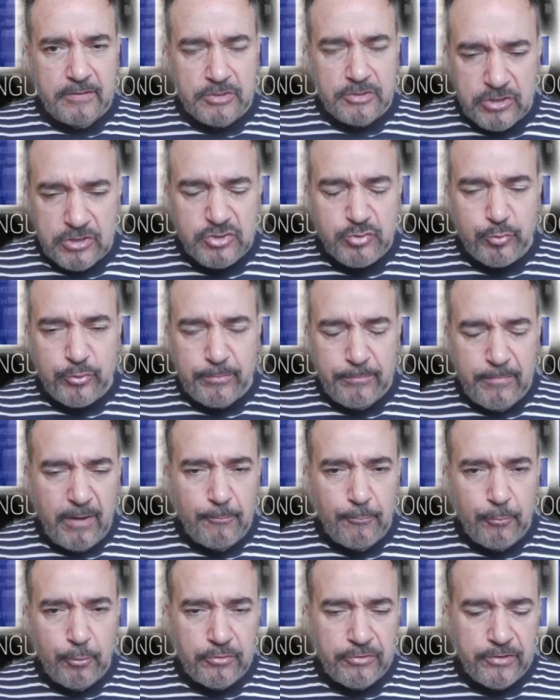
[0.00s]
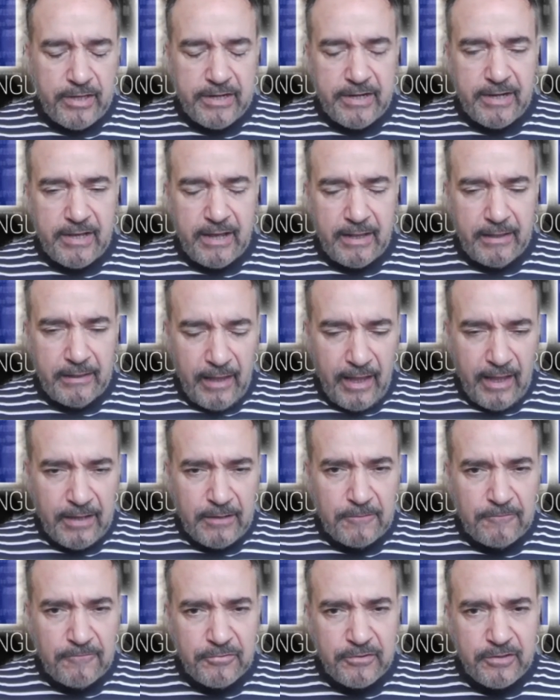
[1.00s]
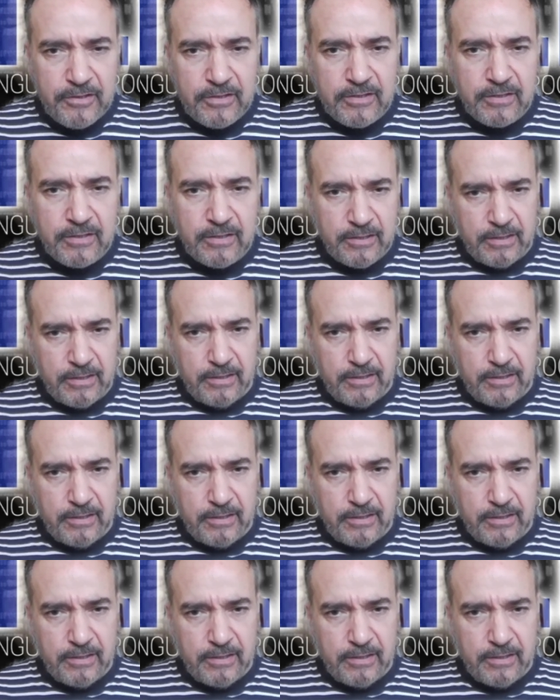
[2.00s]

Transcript: Just remember that a lot of the